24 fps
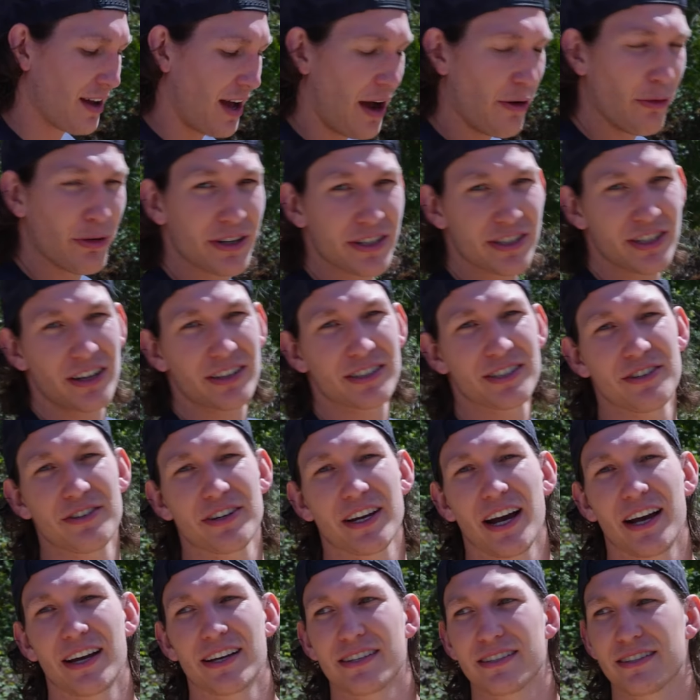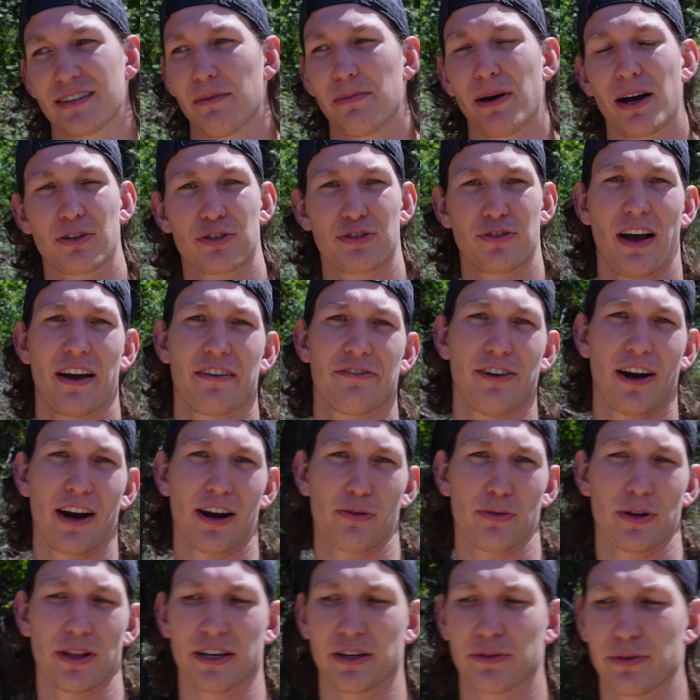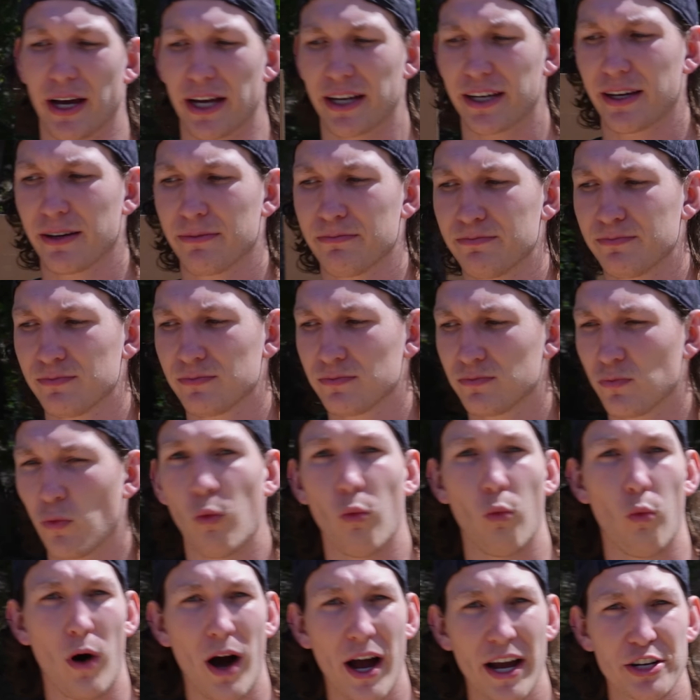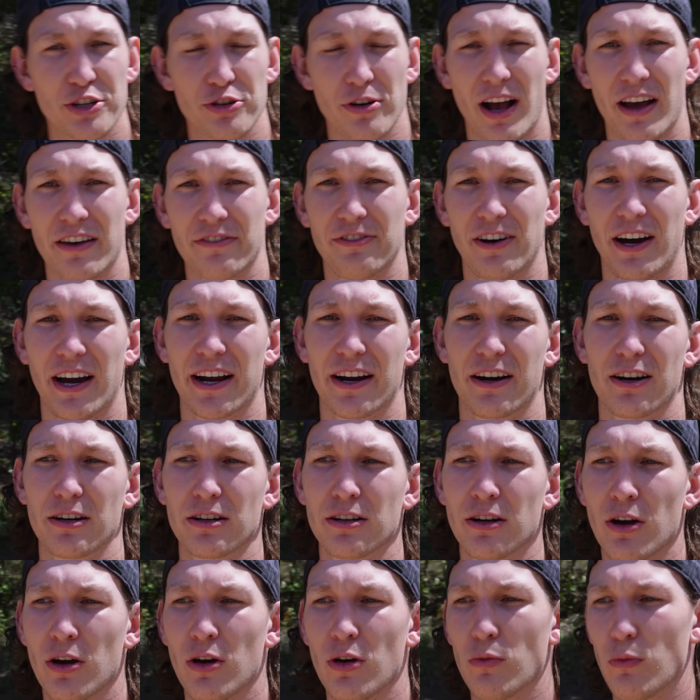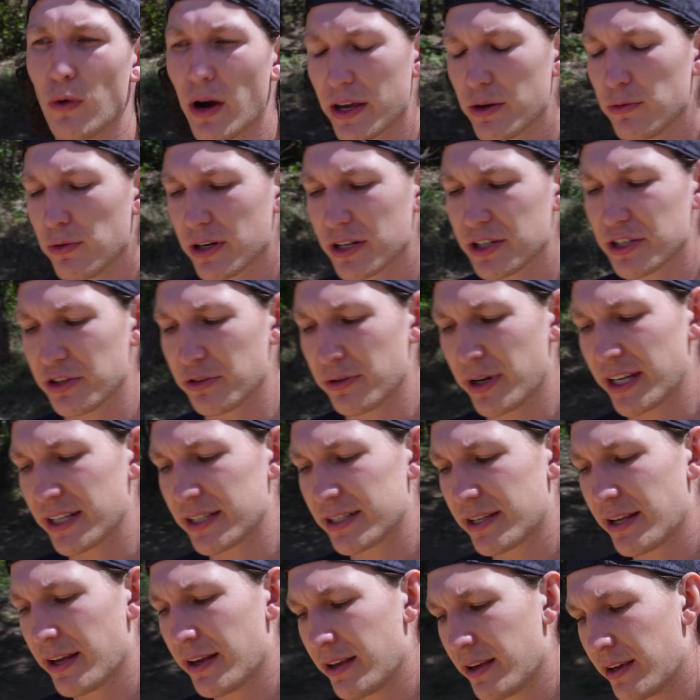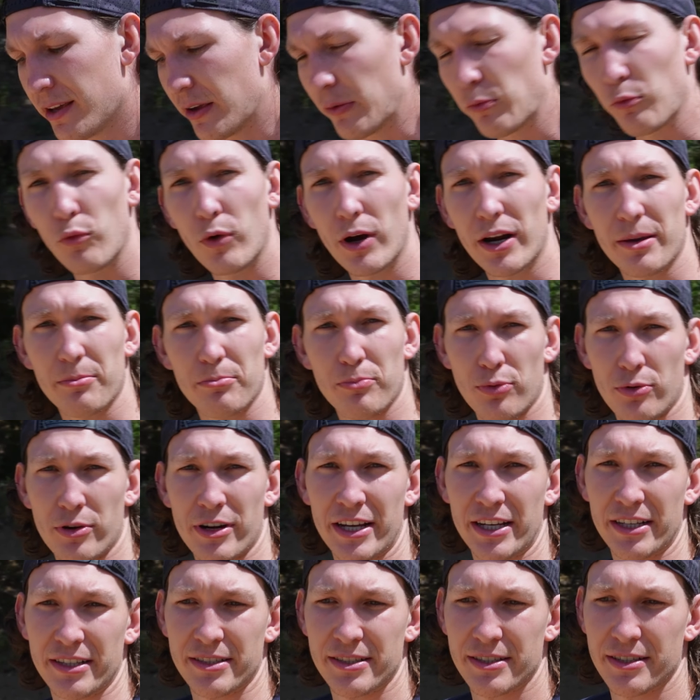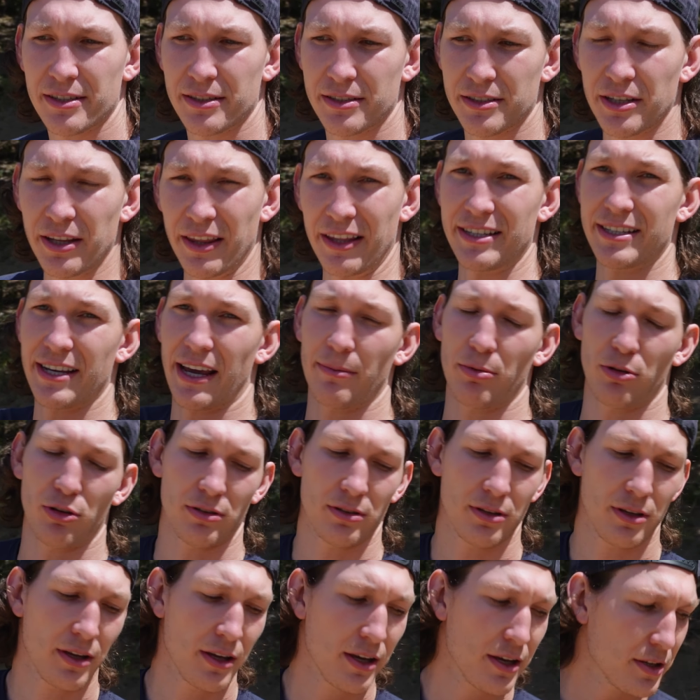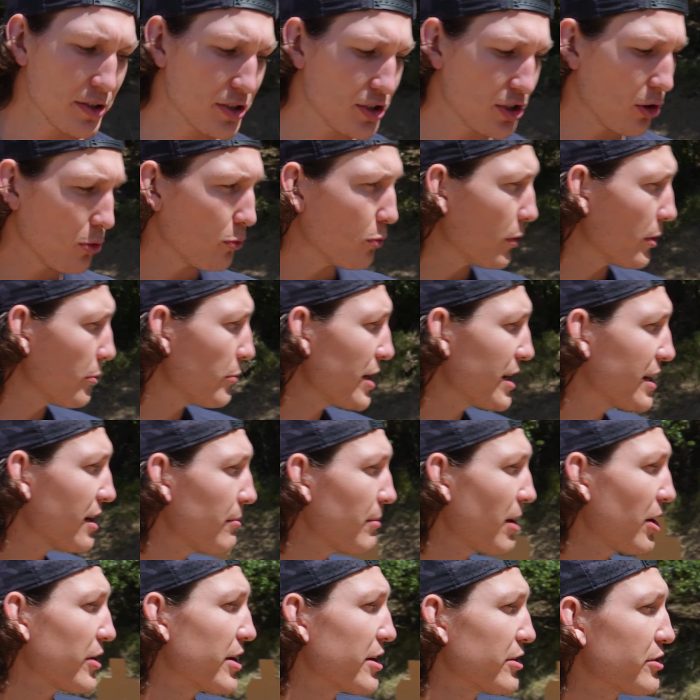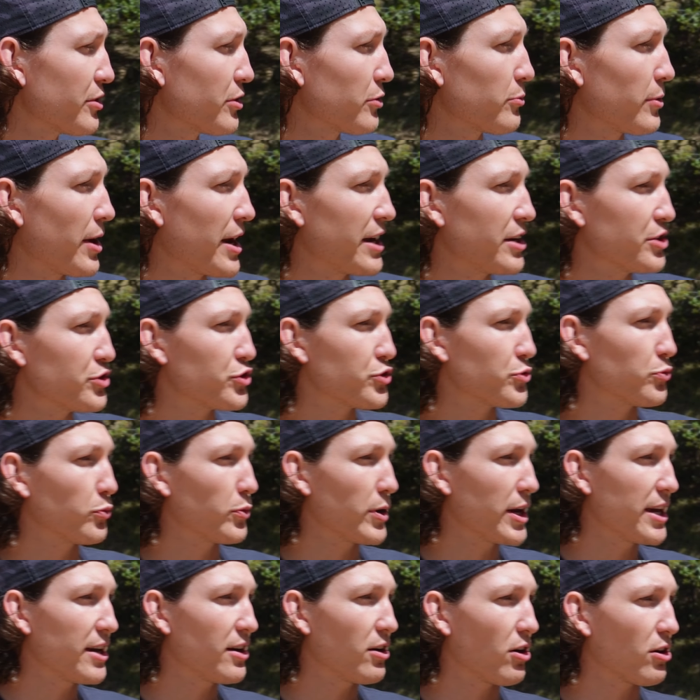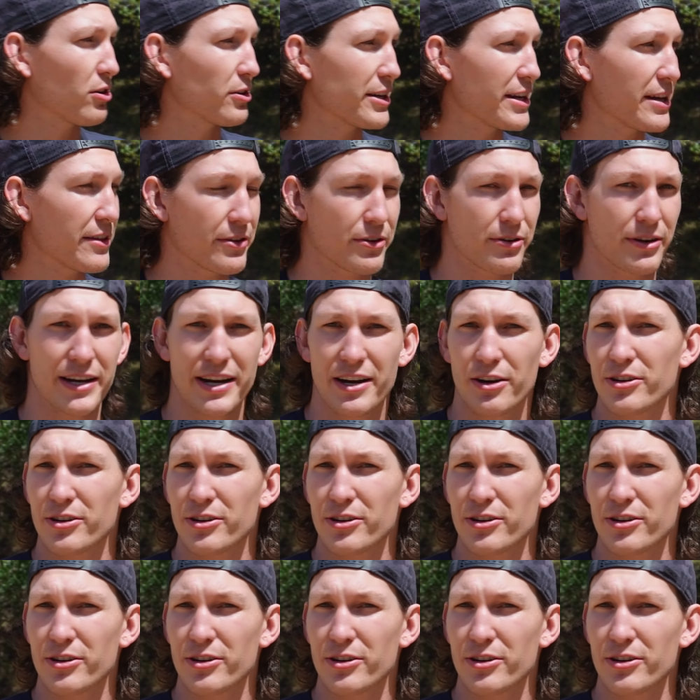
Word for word: I want to talk to you guys about dry fire really quick. Why dry fire, why you want to do it, and what it brings to the table. So when we come out here to the range, we are either